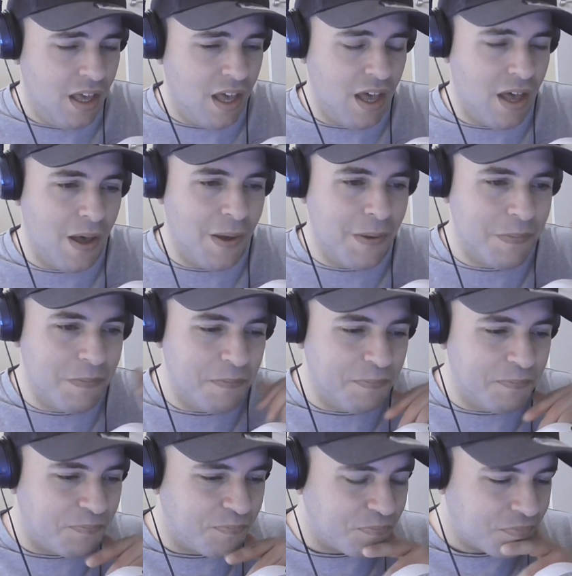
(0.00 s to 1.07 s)

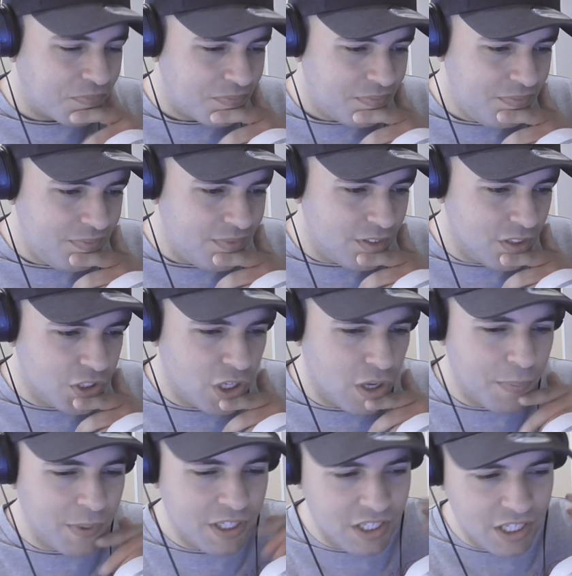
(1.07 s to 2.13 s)
Um, so,
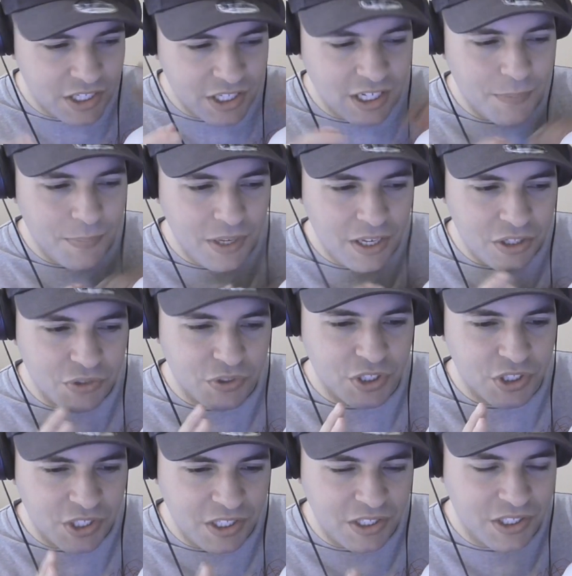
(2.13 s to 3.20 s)
but it's, it's going to be
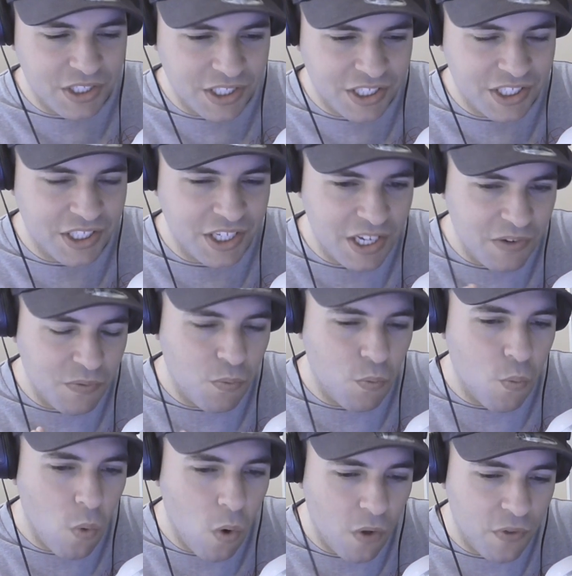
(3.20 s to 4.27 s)
interesting to see
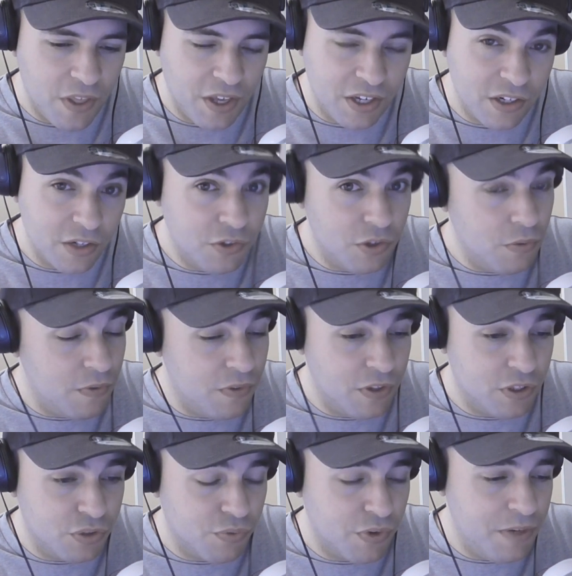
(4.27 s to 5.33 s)
what they're going to do with
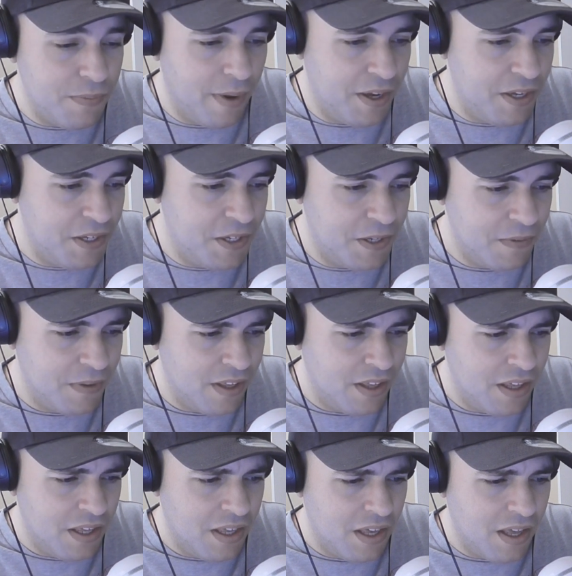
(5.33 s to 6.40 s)
this remake.
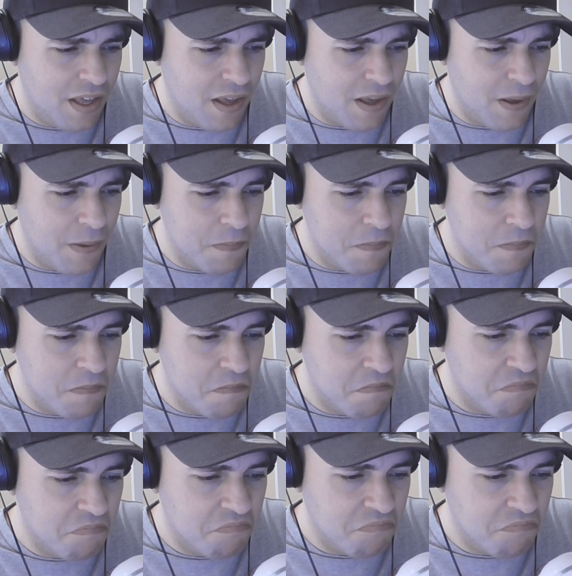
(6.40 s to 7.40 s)
Um,